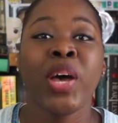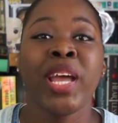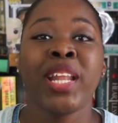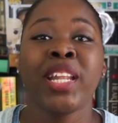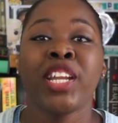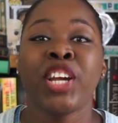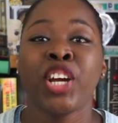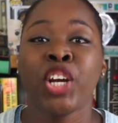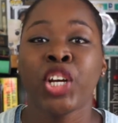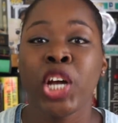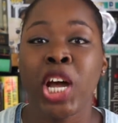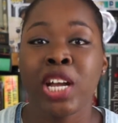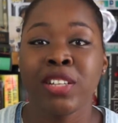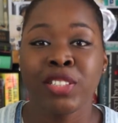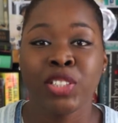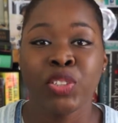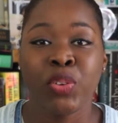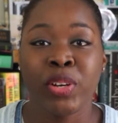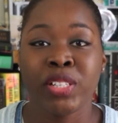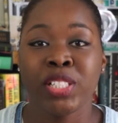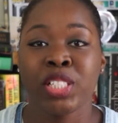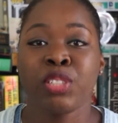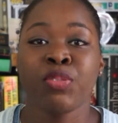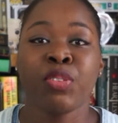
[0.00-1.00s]
and there are
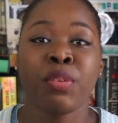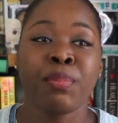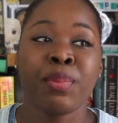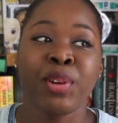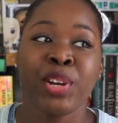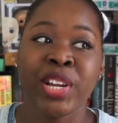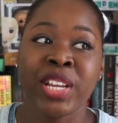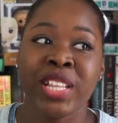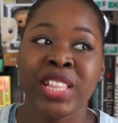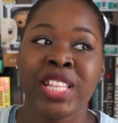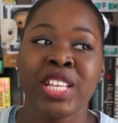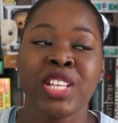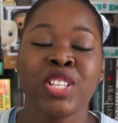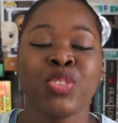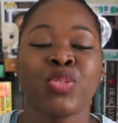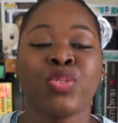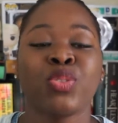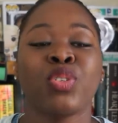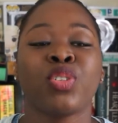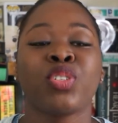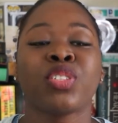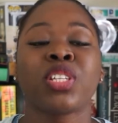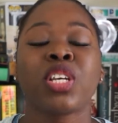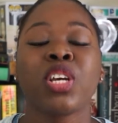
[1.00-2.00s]
consequences for breaking these
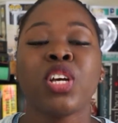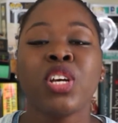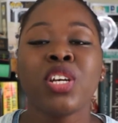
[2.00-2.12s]
rules.